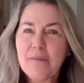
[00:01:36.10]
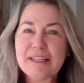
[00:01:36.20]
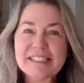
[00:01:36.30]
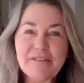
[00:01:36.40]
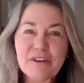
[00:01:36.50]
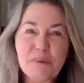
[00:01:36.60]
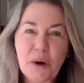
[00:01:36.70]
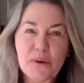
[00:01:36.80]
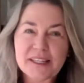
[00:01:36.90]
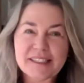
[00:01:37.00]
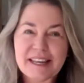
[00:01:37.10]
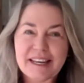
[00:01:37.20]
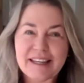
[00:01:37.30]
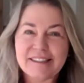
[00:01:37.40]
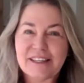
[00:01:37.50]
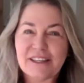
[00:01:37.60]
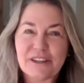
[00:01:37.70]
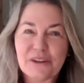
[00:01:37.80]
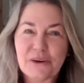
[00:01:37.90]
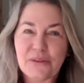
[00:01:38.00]
David Bowie said,
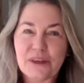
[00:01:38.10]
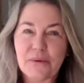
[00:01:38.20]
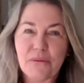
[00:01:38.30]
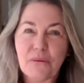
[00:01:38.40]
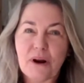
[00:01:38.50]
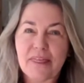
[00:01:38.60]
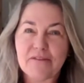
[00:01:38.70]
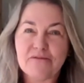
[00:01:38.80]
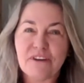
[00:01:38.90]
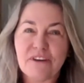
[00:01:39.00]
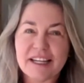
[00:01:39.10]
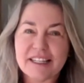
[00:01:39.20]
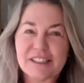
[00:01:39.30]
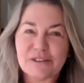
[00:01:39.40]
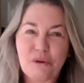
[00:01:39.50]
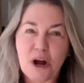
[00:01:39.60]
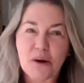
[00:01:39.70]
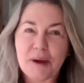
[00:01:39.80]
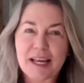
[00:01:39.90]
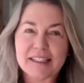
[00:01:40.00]
they were one of the finest
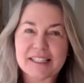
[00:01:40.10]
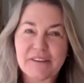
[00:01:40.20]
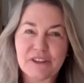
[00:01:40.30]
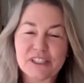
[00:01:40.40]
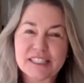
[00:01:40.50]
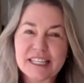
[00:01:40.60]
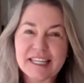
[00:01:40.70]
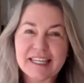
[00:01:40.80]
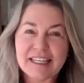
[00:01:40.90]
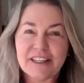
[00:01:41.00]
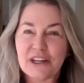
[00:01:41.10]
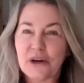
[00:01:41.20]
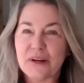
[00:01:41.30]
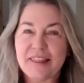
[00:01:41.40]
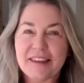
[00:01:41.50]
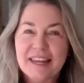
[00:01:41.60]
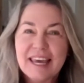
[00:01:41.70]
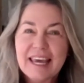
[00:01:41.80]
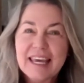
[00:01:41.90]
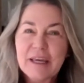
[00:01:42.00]
rock bands he'd ever seen, and then
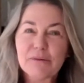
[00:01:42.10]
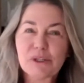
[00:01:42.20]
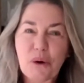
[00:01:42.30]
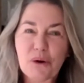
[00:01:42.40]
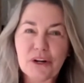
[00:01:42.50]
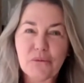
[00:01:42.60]
he was quoted in